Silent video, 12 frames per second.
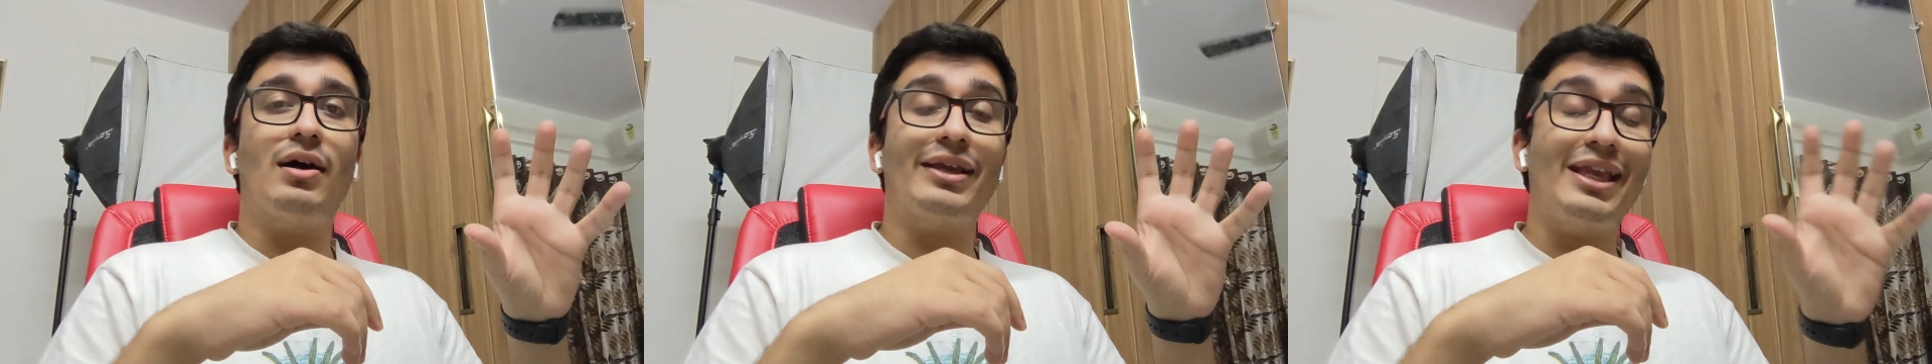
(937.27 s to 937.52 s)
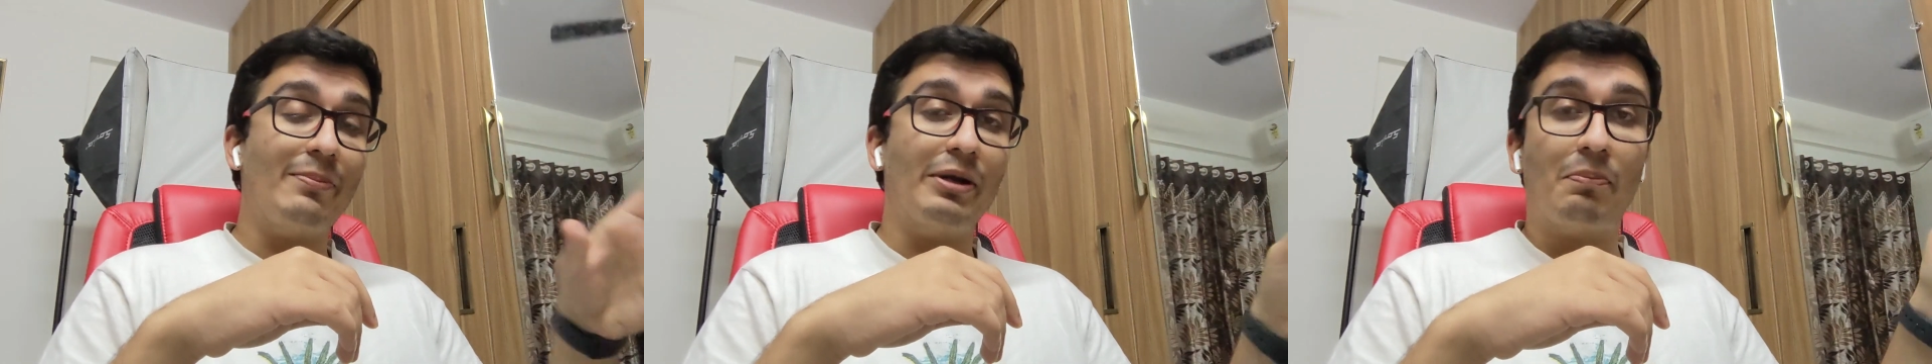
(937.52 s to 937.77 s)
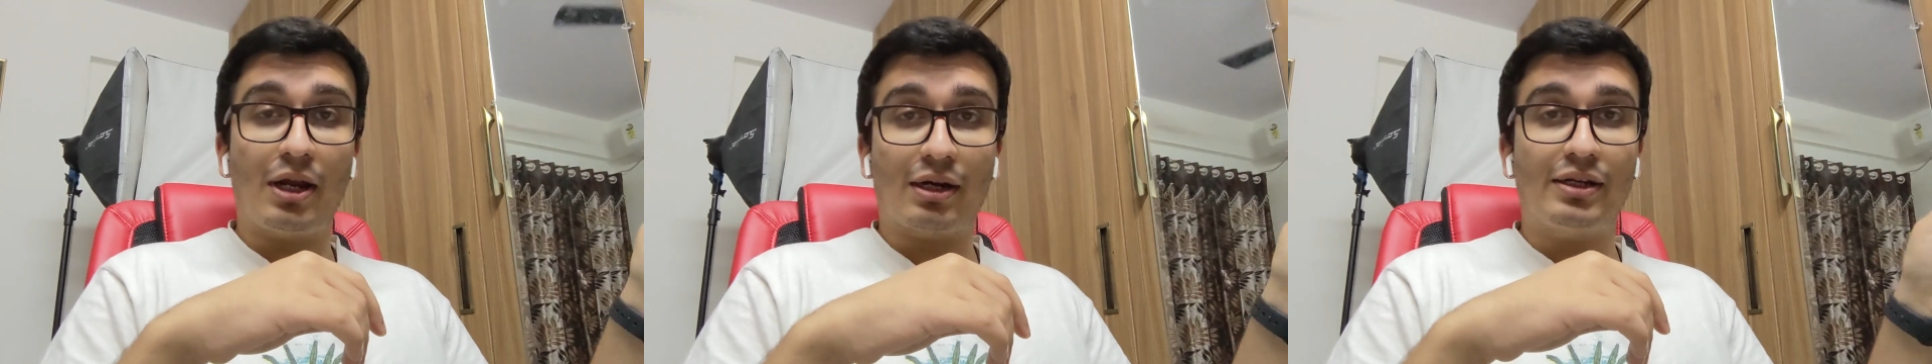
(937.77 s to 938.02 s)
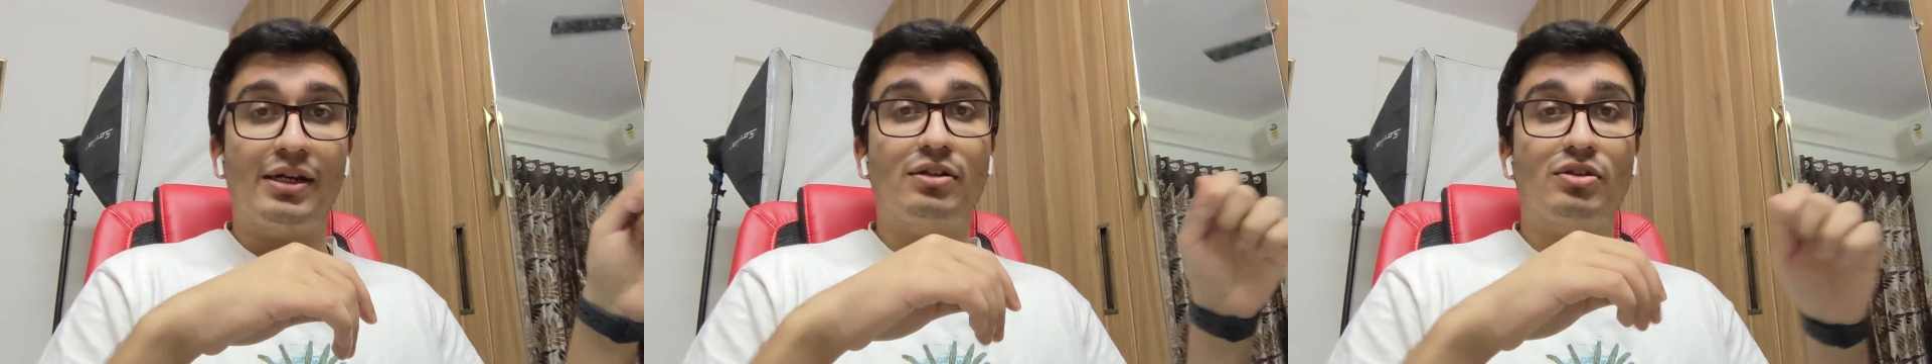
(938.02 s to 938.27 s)
keep it
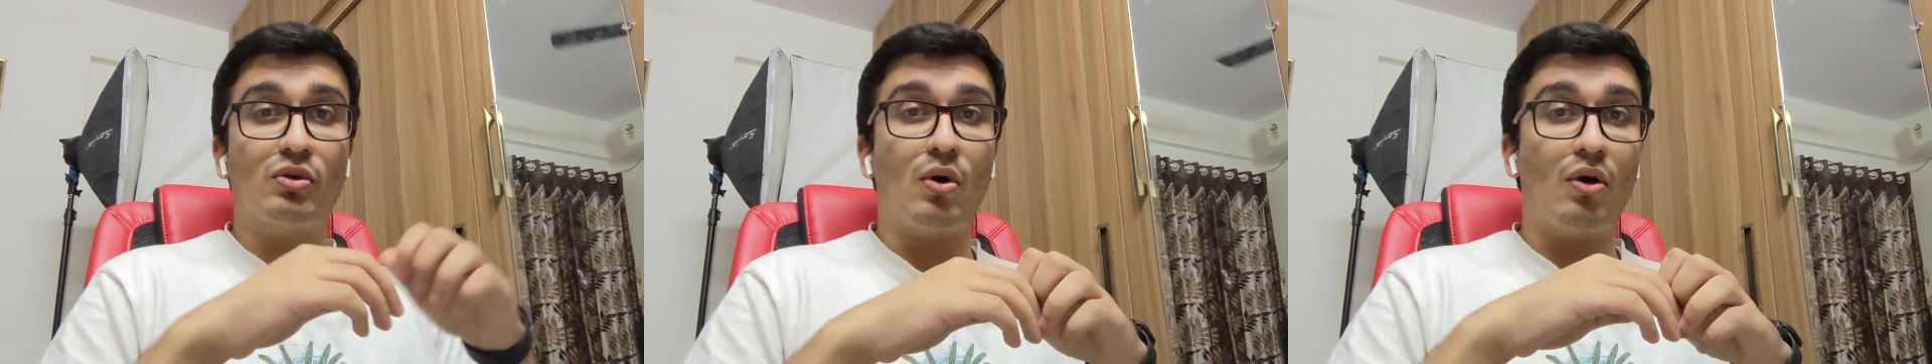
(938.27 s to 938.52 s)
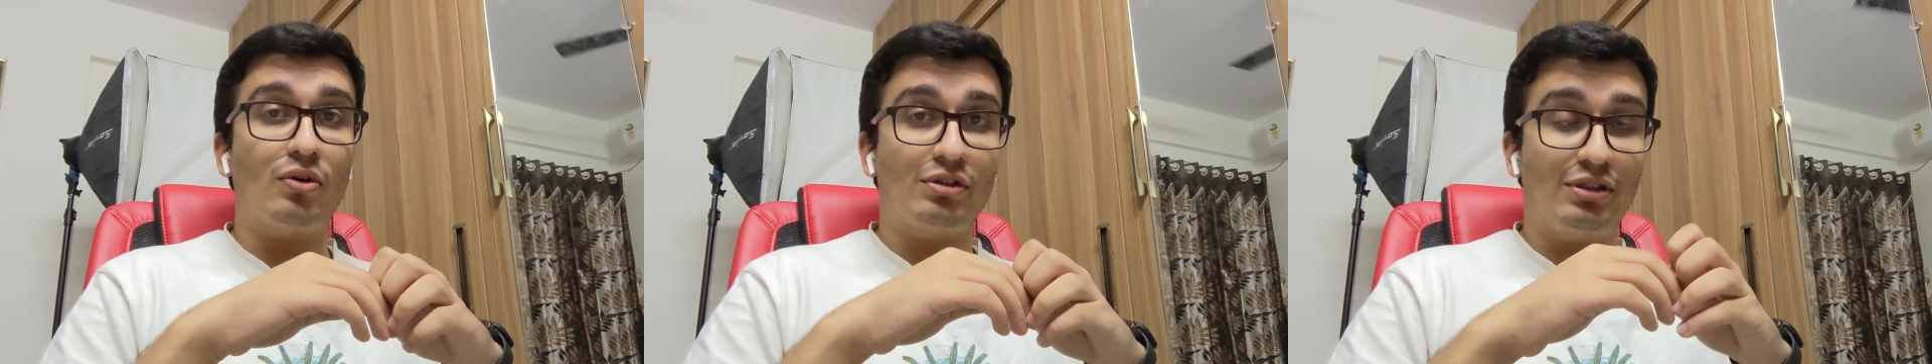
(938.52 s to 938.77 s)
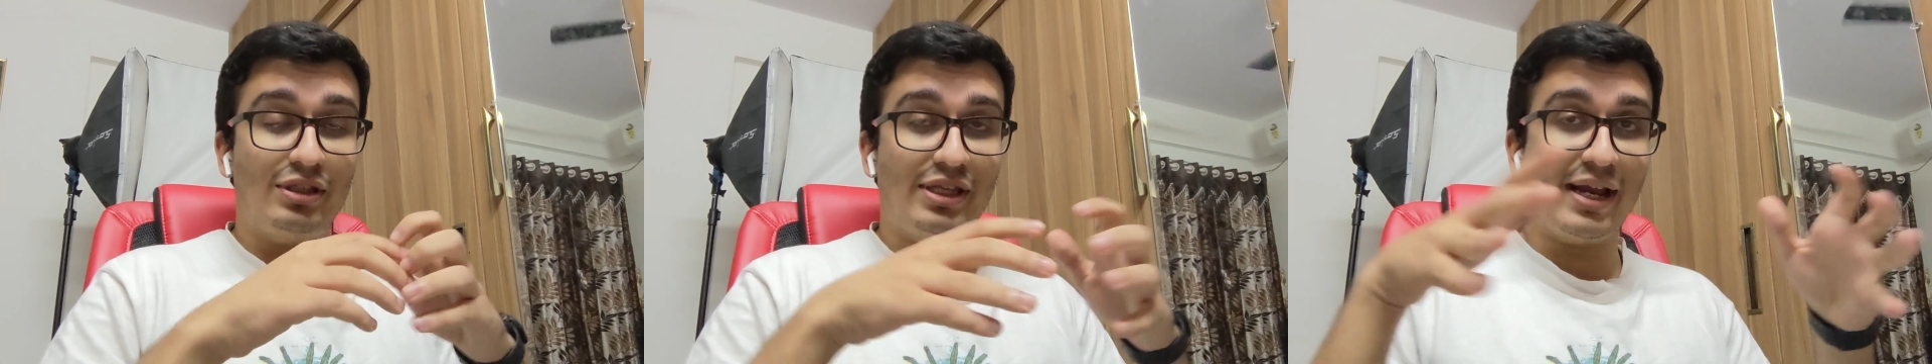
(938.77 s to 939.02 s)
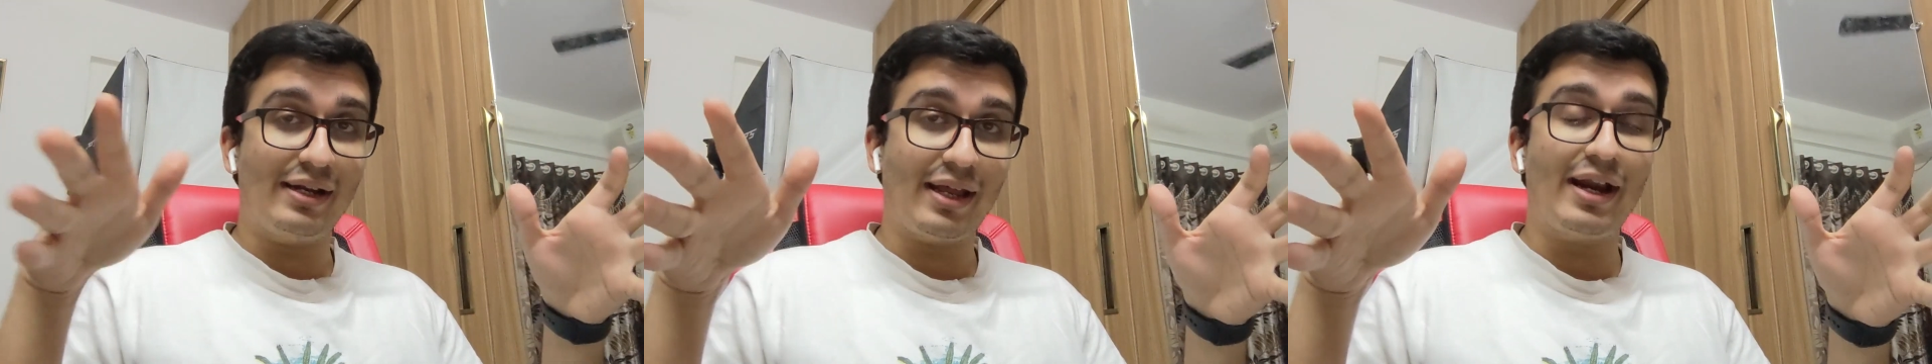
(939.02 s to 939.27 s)
plugged in throughout
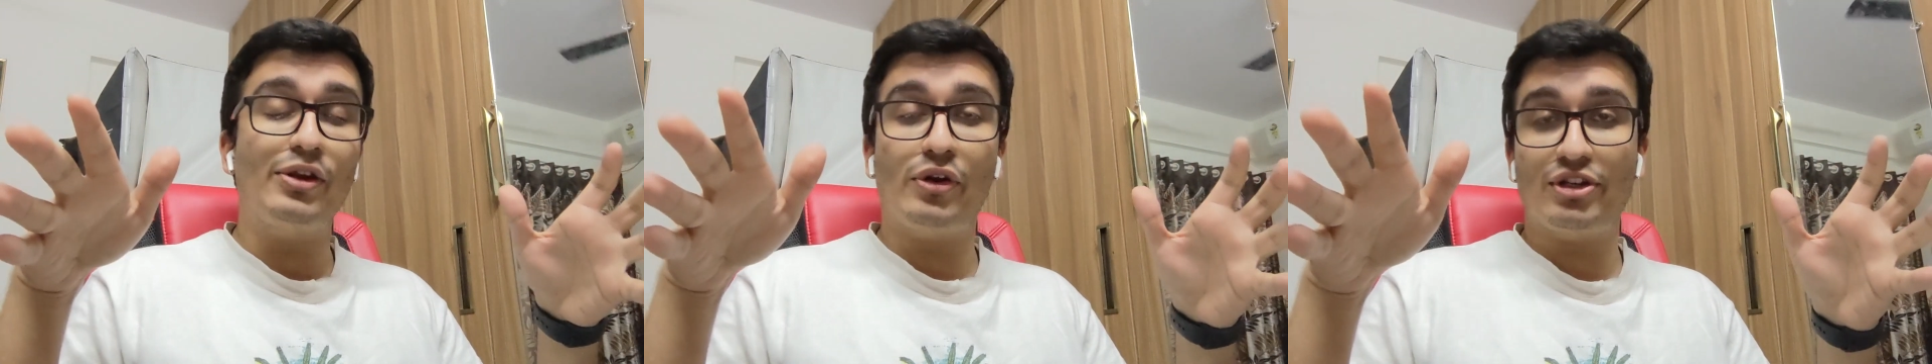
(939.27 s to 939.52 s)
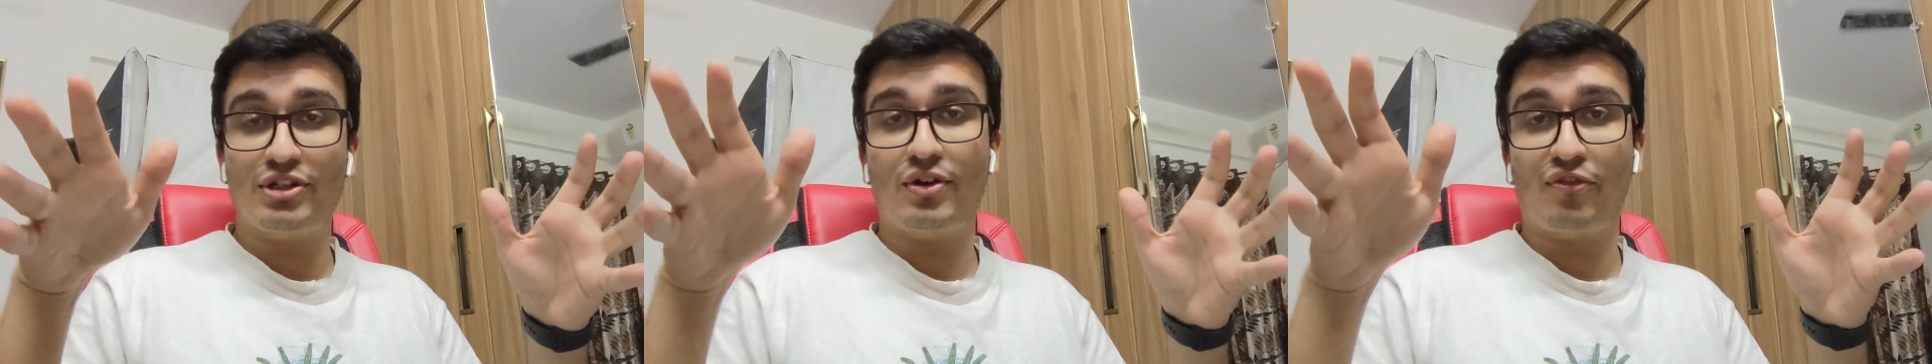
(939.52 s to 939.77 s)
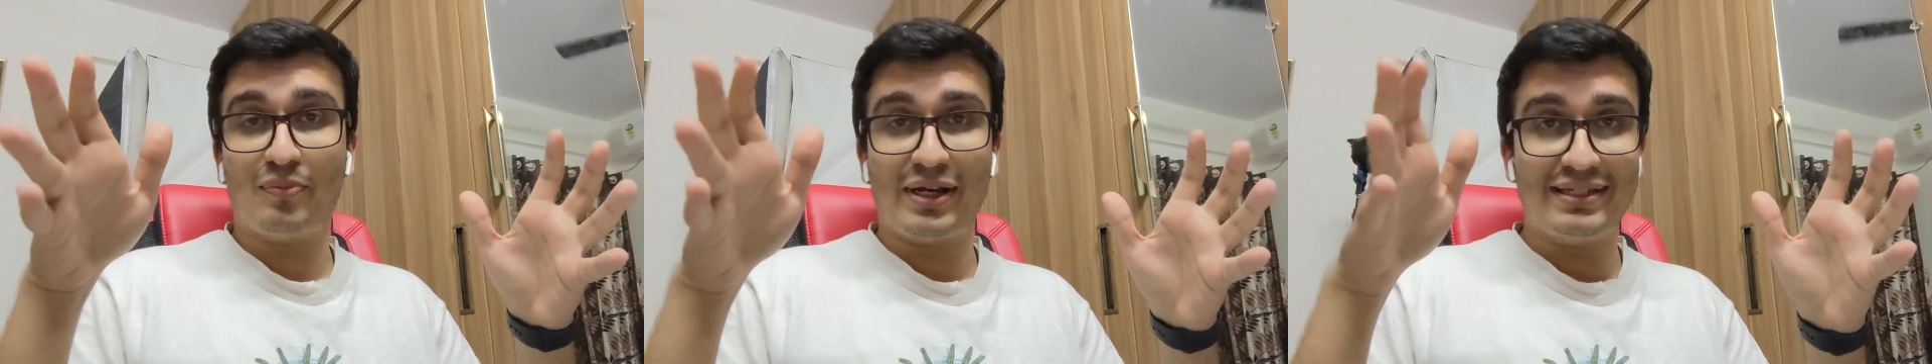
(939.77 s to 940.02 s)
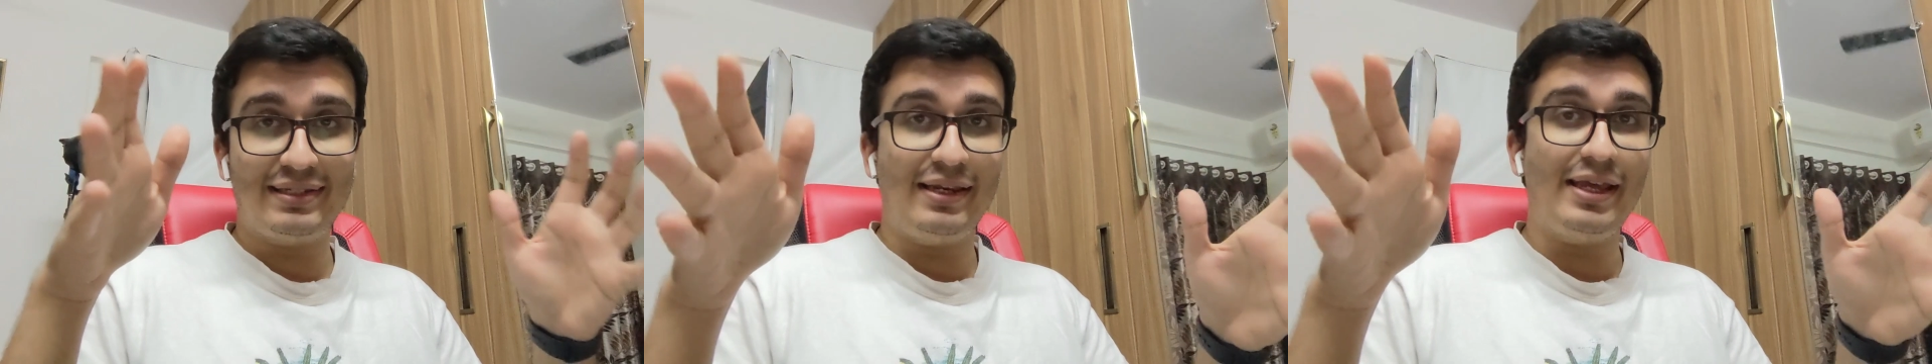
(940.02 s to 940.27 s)
the entire duration of my
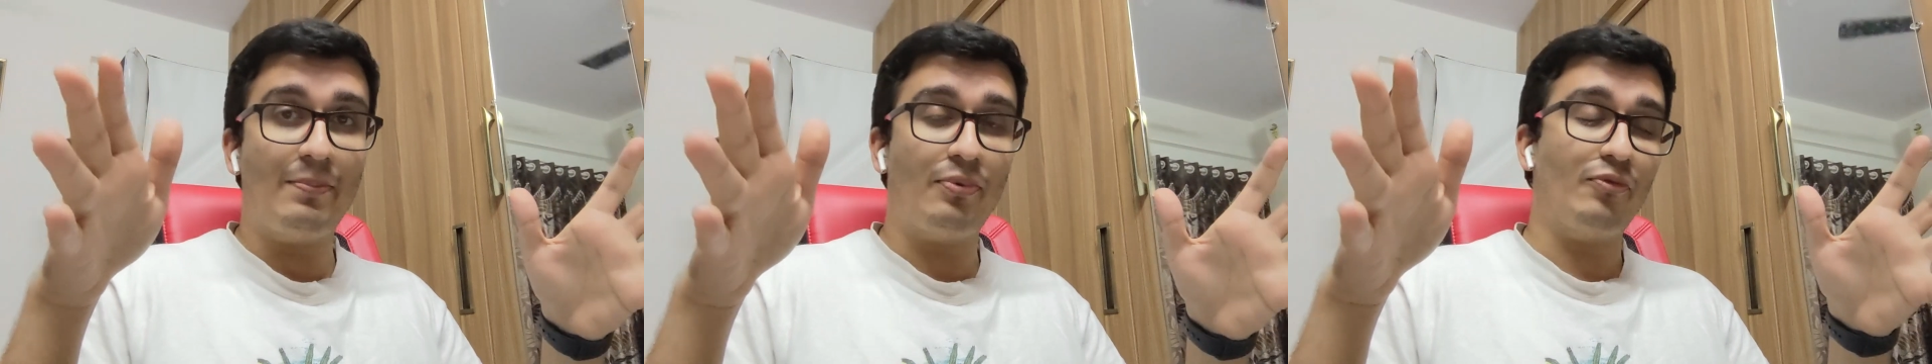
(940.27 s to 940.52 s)
sleep,